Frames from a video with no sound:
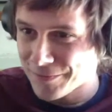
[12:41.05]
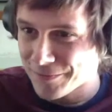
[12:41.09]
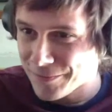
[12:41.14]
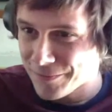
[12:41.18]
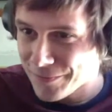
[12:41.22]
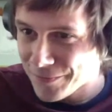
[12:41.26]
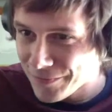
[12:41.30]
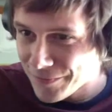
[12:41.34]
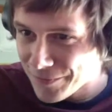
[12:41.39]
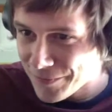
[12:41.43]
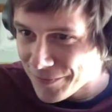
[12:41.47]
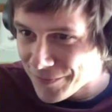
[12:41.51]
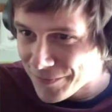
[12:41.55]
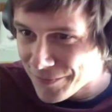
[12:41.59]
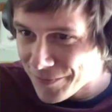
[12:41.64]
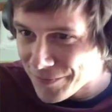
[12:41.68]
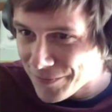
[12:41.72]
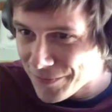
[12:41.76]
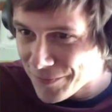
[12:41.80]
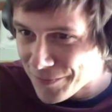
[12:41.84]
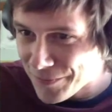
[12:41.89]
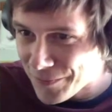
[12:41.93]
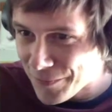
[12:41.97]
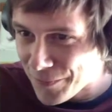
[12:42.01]

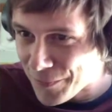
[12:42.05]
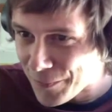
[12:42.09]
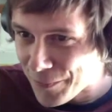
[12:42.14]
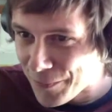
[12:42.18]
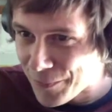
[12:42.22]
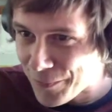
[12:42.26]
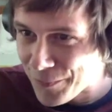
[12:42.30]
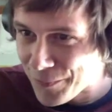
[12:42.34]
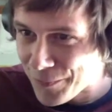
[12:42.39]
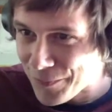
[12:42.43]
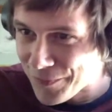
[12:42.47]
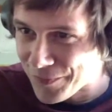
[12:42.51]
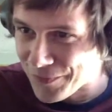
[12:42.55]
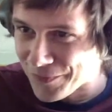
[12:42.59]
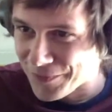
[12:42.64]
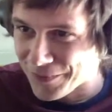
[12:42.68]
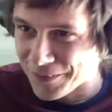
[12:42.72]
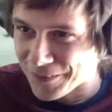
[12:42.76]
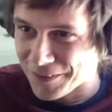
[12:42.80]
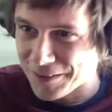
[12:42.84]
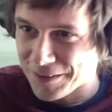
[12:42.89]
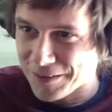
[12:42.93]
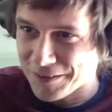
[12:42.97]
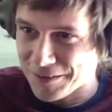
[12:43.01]

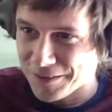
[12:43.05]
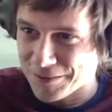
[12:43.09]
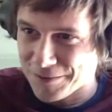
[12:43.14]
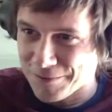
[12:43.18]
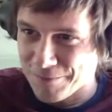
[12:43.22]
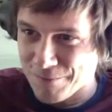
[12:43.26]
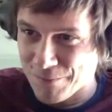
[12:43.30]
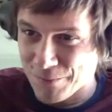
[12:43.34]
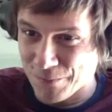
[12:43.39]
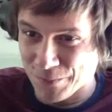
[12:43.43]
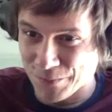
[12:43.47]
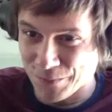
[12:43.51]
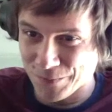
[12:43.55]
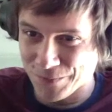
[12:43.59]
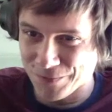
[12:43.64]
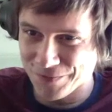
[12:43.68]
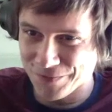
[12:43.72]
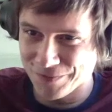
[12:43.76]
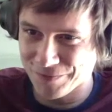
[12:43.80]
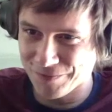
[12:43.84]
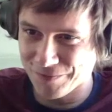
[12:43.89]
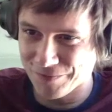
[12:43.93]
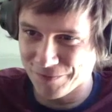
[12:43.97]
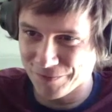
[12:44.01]

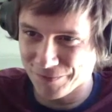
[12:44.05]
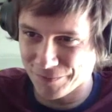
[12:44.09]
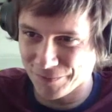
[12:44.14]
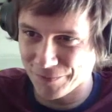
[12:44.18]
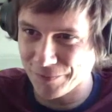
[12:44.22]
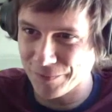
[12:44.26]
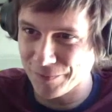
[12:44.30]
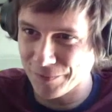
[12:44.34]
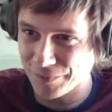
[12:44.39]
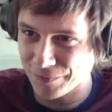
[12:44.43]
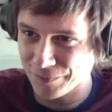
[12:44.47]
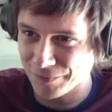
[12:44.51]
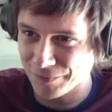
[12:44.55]
(not speaking)